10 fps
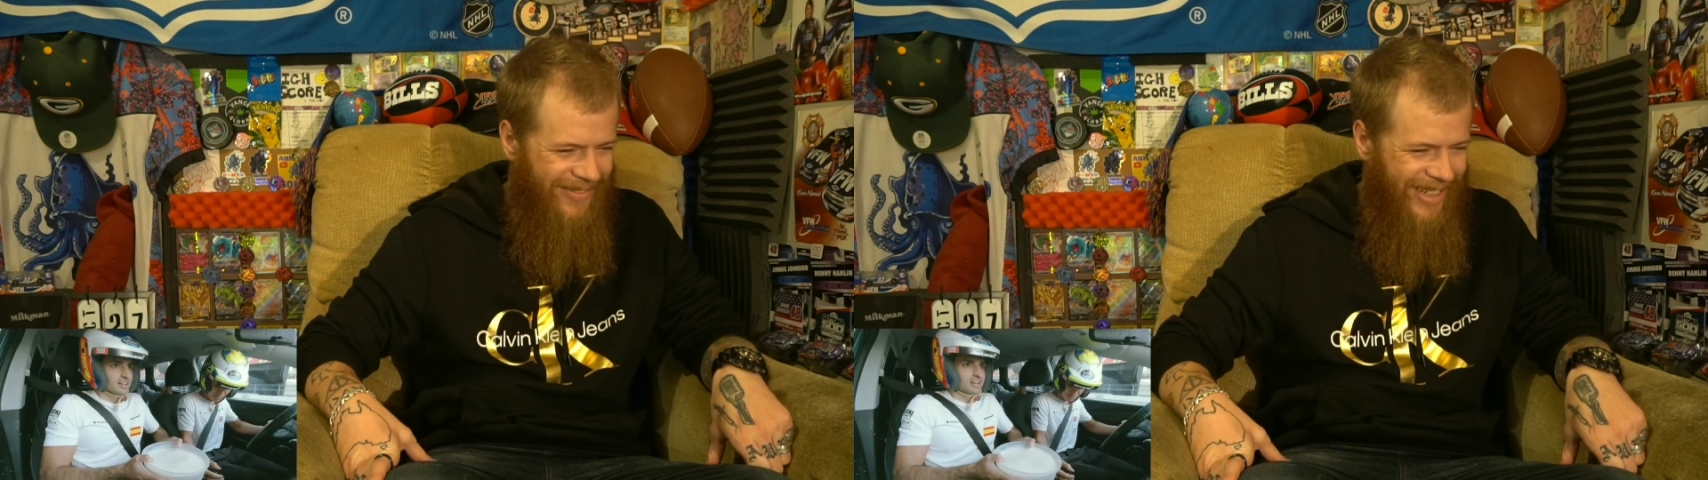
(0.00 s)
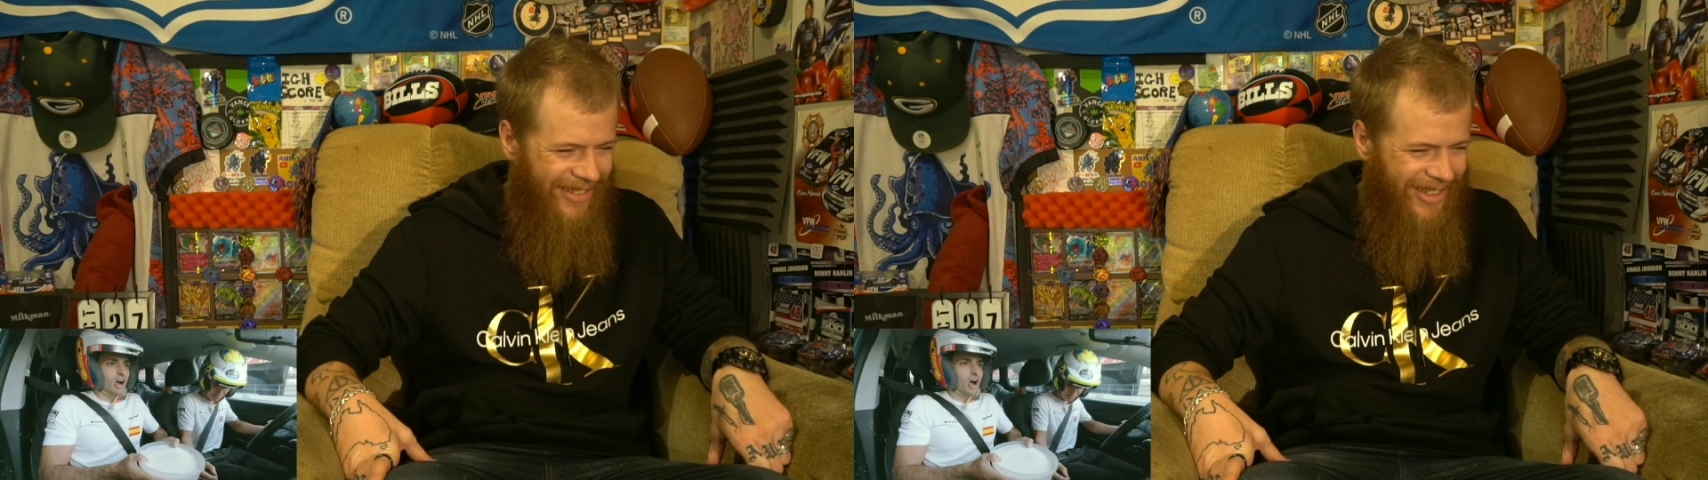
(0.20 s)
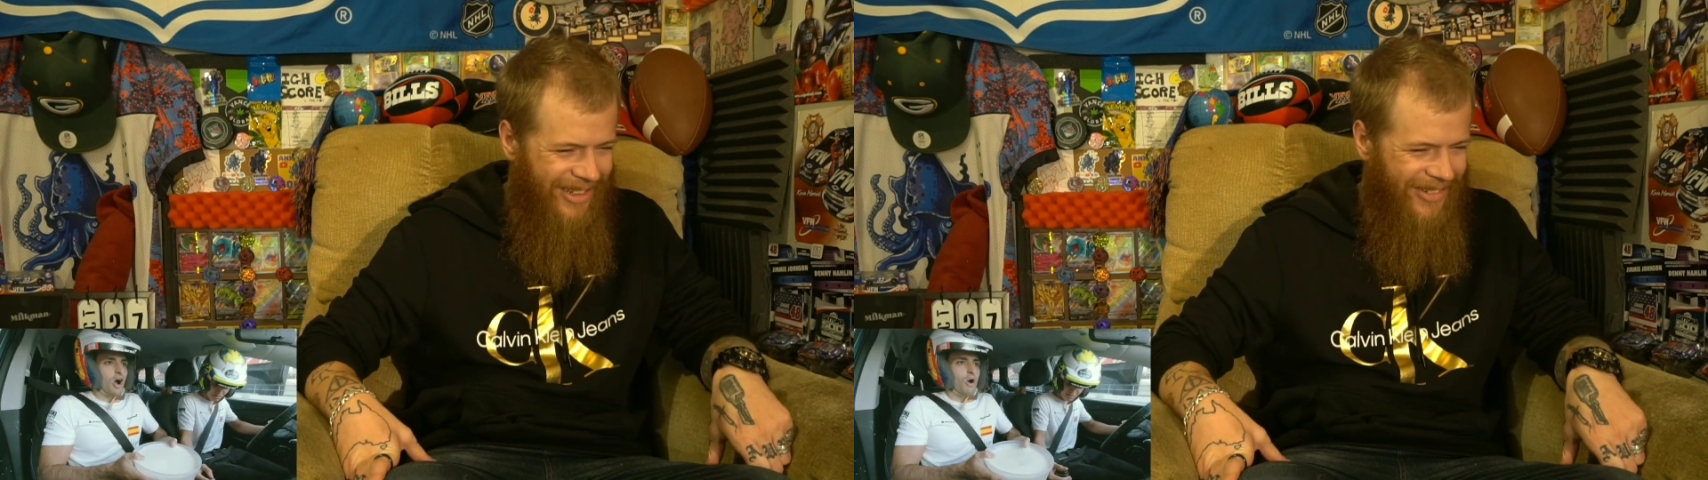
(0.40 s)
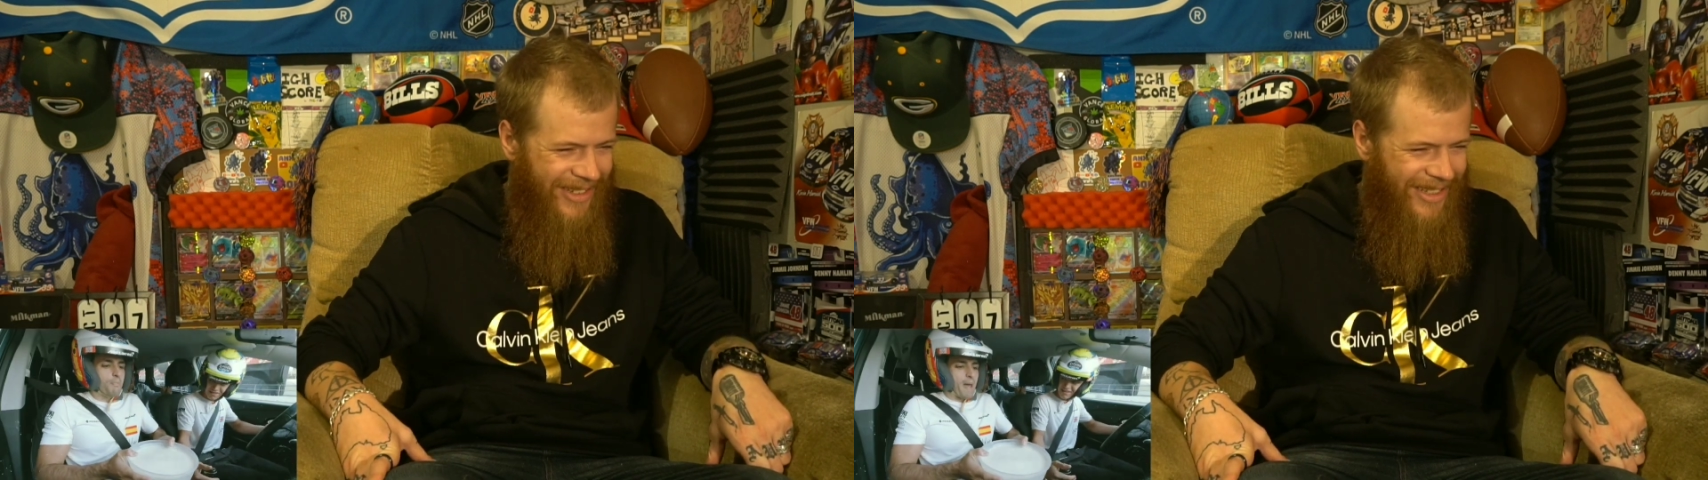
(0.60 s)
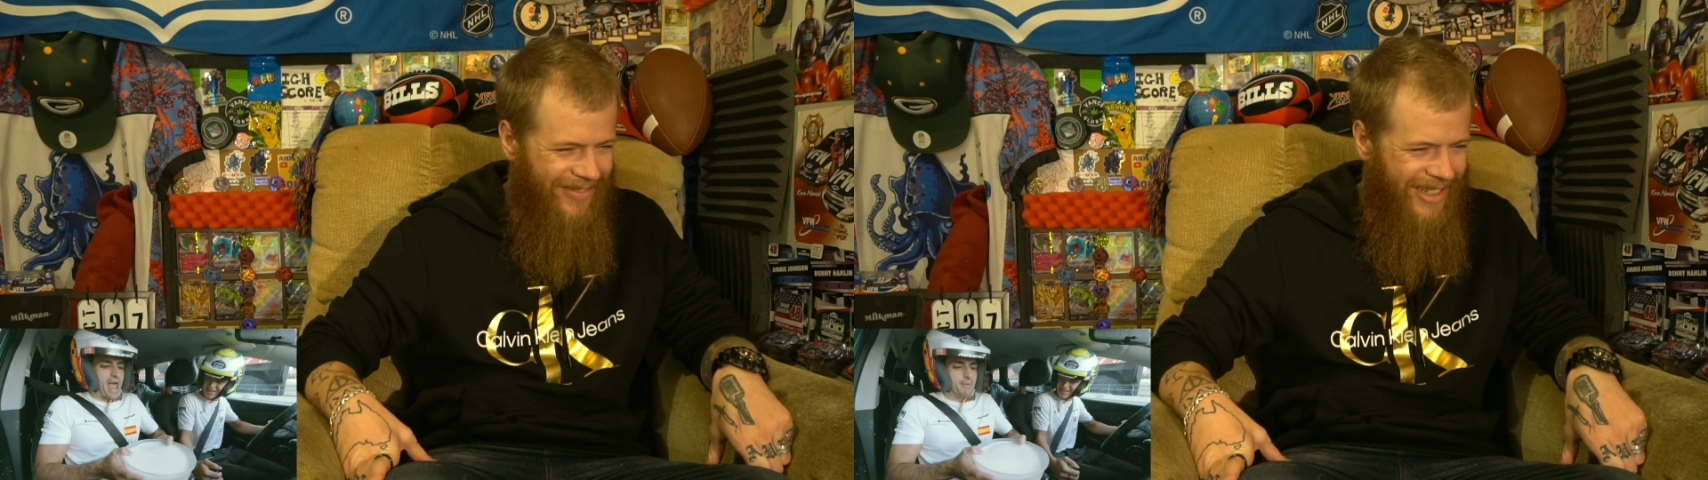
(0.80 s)
somehow a little
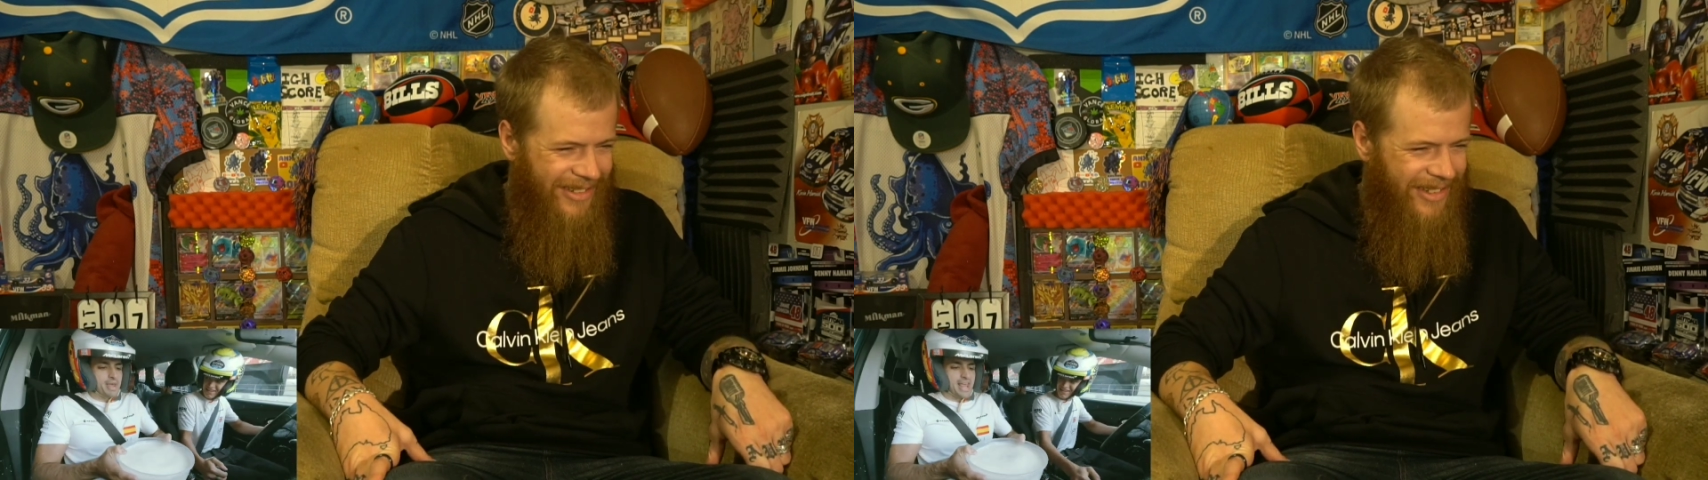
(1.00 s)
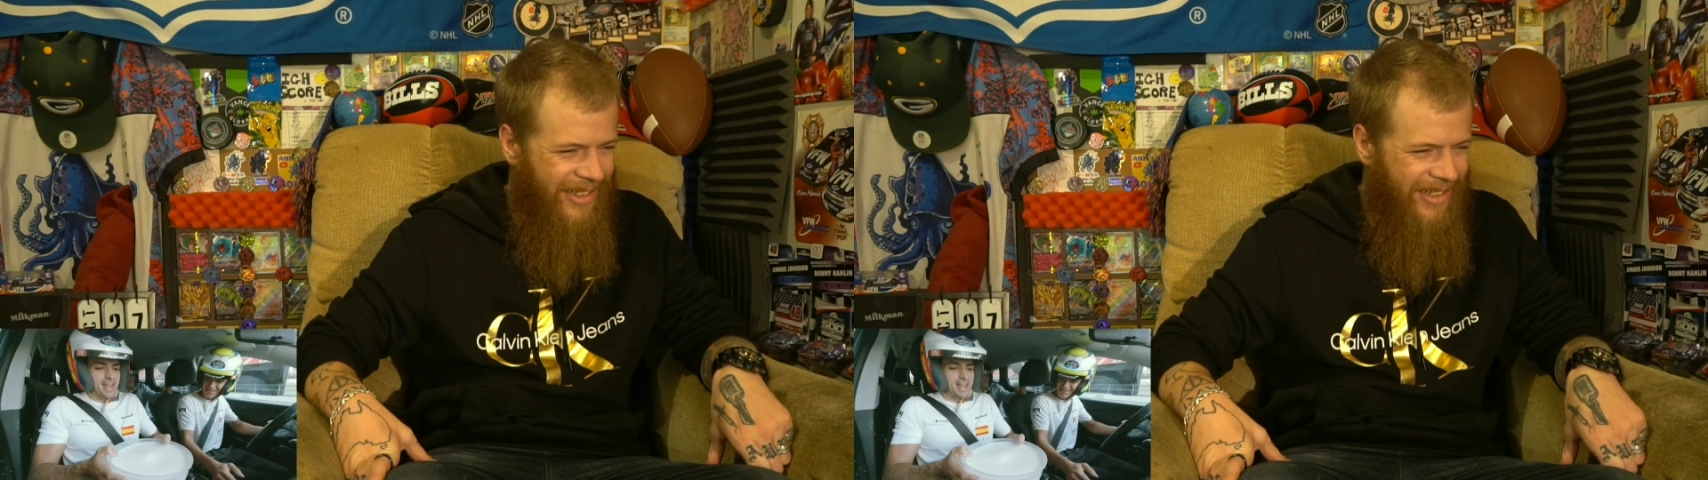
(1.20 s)
with the nails. Oh,